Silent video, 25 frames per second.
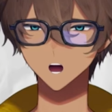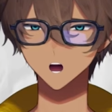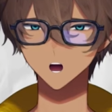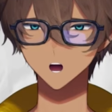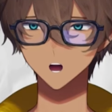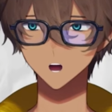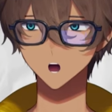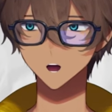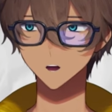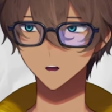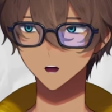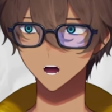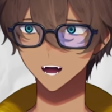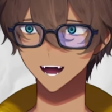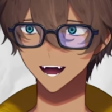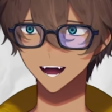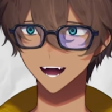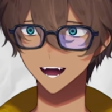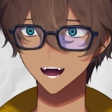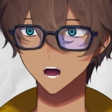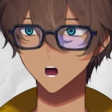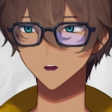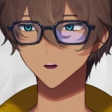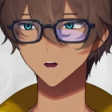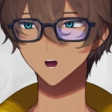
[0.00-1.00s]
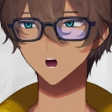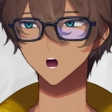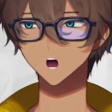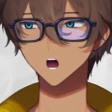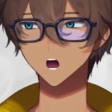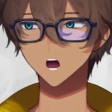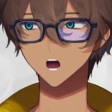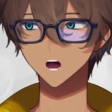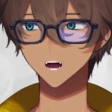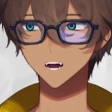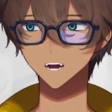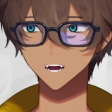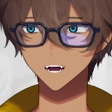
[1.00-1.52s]
So I get extra
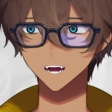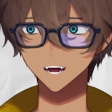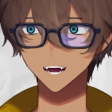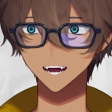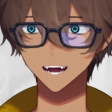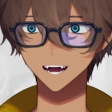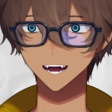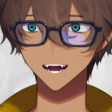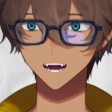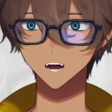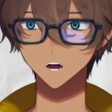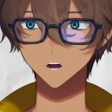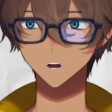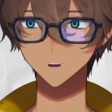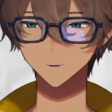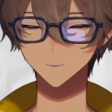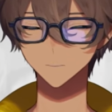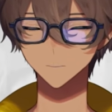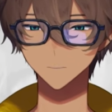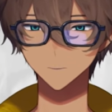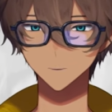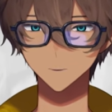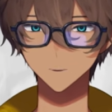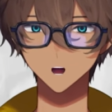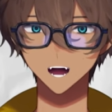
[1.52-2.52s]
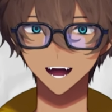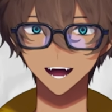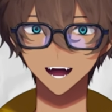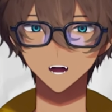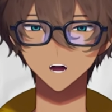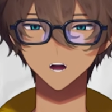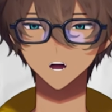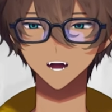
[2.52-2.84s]
stickers. Hell yeah.